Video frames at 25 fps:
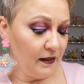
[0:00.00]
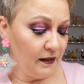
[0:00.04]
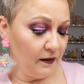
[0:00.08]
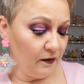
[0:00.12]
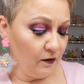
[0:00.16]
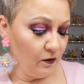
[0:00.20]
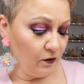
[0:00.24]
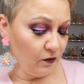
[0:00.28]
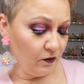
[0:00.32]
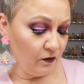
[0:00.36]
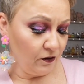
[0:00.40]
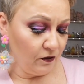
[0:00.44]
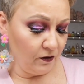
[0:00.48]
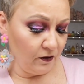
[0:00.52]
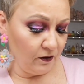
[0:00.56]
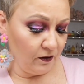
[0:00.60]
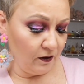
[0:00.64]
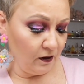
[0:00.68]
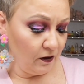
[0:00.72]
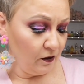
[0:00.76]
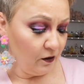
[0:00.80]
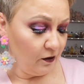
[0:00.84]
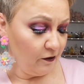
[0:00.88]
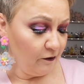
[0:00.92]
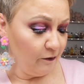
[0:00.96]
really not
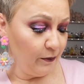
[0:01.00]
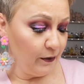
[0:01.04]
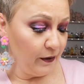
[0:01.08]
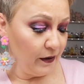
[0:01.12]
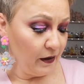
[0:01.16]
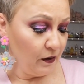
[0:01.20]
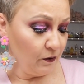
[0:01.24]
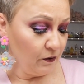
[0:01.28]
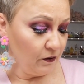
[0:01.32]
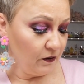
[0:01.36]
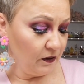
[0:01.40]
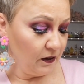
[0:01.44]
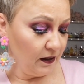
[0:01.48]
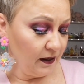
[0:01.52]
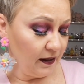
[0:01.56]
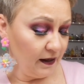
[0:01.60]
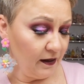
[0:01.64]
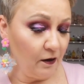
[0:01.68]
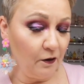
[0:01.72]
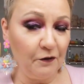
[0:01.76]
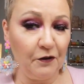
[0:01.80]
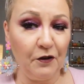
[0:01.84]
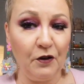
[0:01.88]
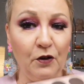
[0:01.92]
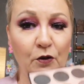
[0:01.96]
a lot of browns in
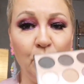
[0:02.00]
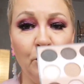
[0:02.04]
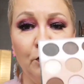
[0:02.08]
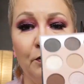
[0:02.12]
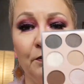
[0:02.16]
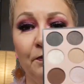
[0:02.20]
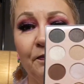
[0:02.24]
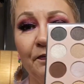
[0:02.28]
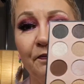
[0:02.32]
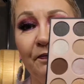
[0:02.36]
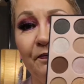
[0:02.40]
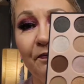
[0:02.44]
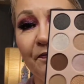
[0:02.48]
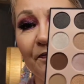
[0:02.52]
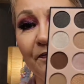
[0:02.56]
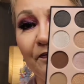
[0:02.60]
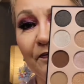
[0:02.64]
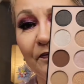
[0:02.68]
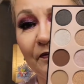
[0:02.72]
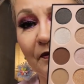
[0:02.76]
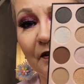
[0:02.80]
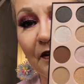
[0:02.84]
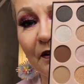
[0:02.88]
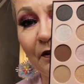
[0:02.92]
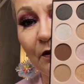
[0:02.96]
here, a few,
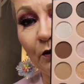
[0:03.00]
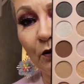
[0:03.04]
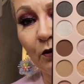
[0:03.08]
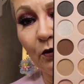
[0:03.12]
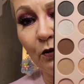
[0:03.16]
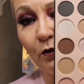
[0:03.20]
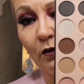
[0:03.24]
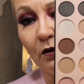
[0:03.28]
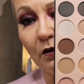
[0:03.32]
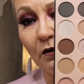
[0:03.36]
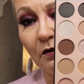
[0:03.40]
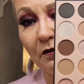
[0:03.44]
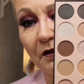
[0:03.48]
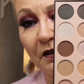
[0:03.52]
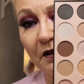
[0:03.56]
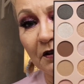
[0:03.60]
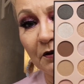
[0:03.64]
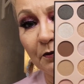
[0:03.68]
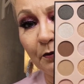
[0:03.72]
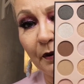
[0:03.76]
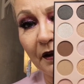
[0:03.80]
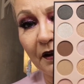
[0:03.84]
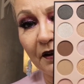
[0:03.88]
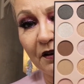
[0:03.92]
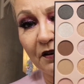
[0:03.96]
and you know, all of
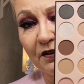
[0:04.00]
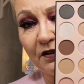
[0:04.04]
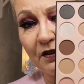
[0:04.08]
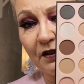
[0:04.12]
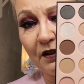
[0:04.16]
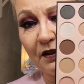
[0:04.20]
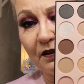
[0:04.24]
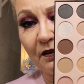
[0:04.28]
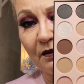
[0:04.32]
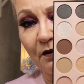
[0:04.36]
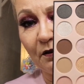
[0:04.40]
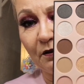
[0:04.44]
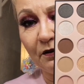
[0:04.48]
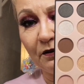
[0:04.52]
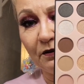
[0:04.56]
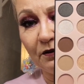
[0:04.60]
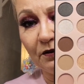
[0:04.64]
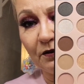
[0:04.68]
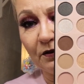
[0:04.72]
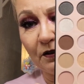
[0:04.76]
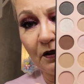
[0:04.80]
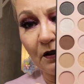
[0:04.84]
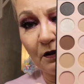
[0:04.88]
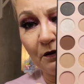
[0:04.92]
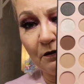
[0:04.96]
these beigey
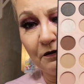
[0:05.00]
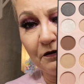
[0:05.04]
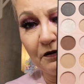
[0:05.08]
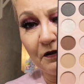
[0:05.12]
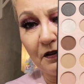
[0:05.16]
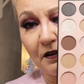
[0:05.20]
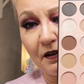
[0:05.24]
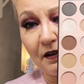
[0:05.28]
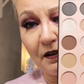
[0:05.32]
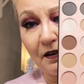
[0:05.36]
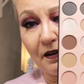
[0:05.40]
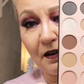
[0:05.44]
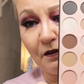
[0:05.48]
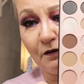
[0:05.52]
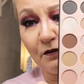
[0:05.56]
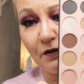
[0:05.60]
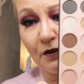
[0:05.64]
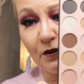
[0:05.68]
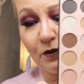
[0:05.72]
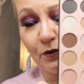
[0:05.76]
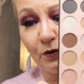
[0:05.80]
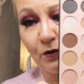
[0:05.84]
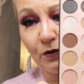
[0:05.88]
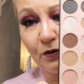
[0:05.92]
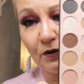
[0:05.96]
stuff that I
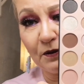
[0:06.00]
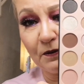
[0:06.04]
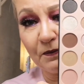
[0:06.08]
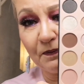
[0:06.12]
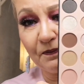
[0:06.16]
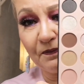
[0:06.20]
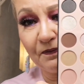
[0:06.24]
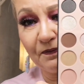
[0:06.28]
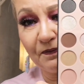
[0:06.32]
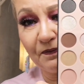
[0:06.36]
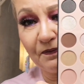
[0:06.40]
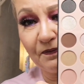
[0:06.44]
never use.